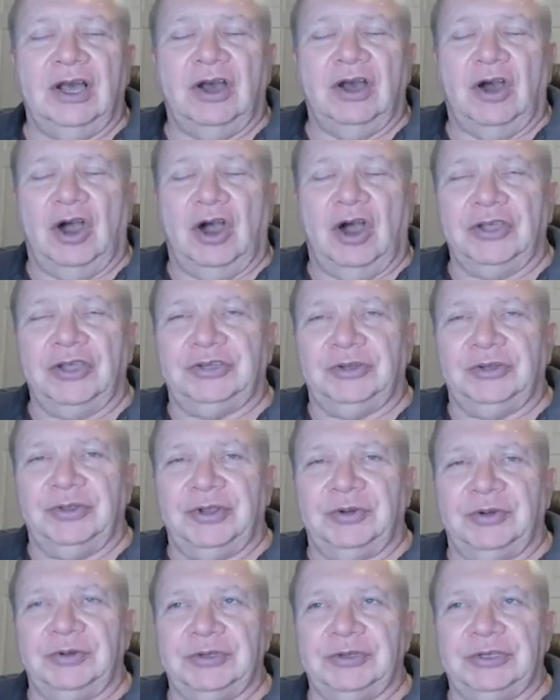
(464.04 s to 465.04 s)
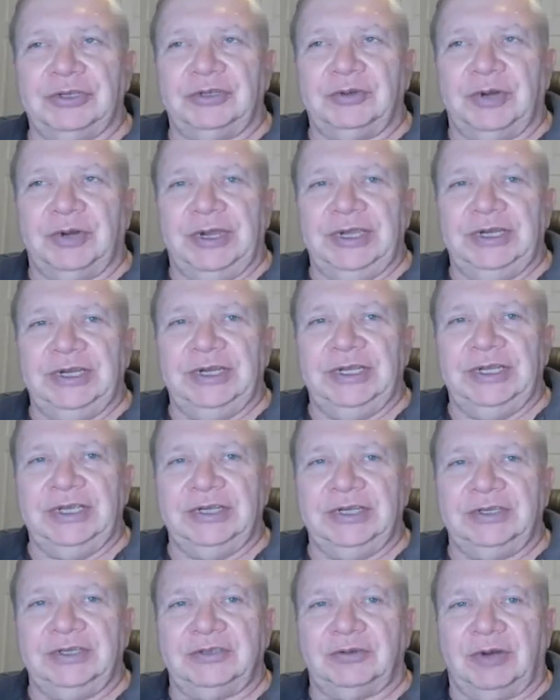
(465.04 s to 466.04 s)
Also, there was a great
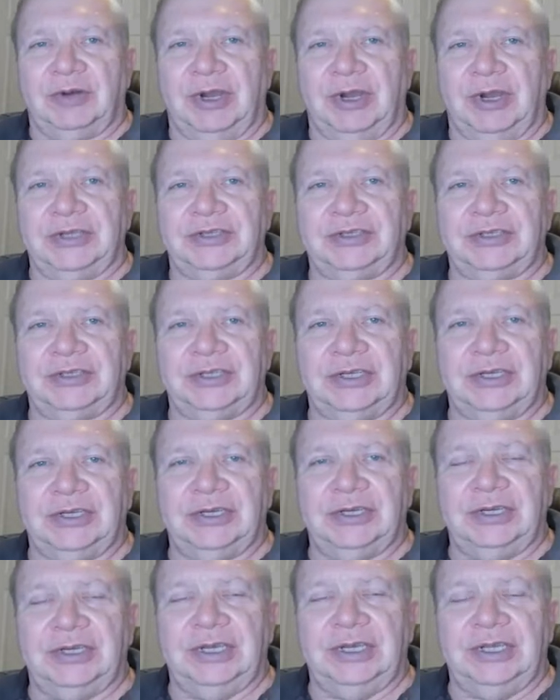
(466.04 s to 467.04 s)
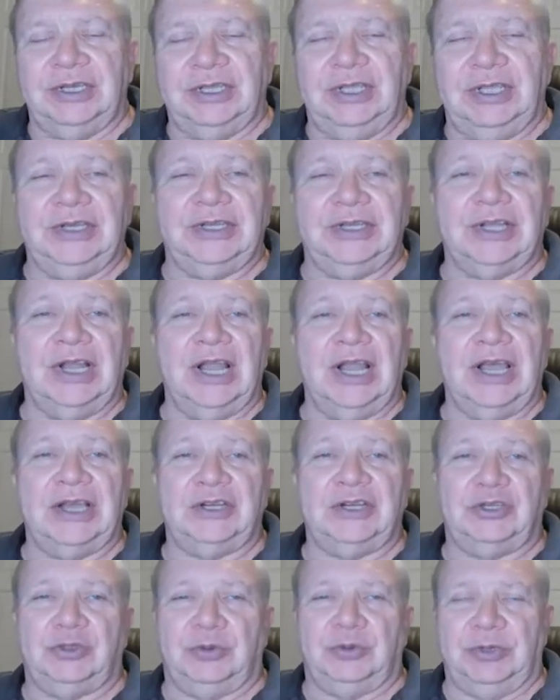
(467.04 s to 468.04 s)
interest
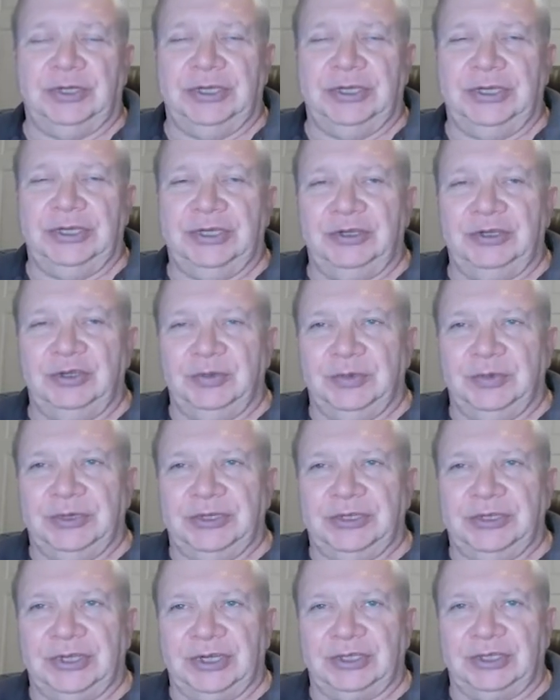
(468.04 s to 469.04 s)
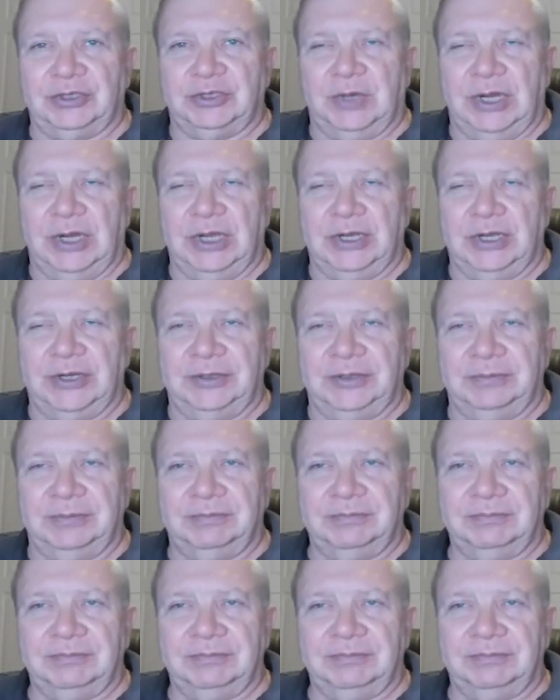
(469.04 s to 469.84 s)
intellectually in human sexuality.